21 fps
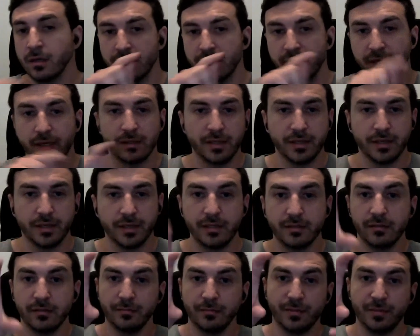They click on
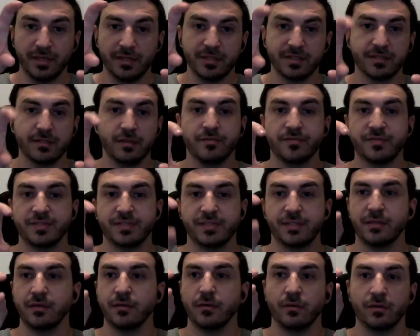it, but instead of
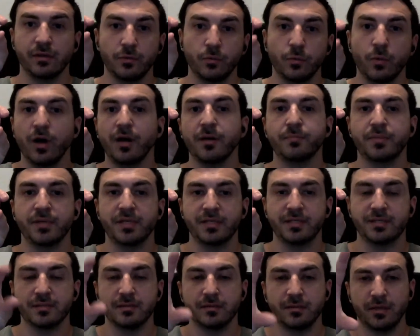seeing only one
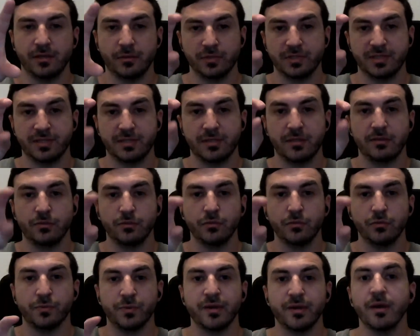piece, they will see
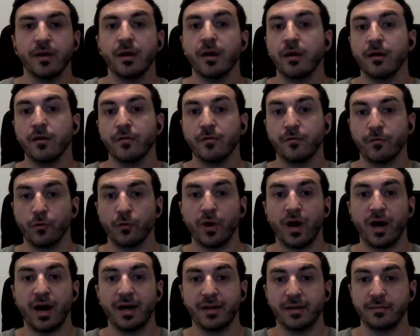two, three,
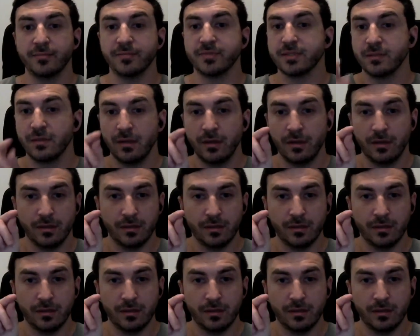four items.